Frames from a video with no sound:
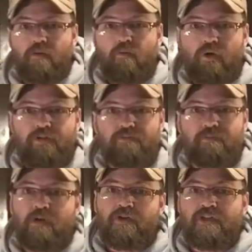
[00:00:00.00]
was
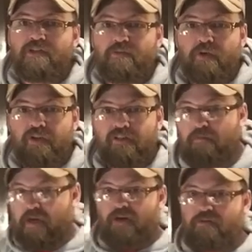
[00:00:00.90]
purchased with
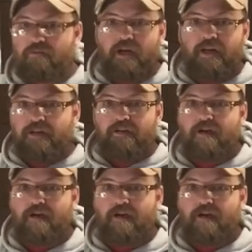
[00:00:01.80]
my own money.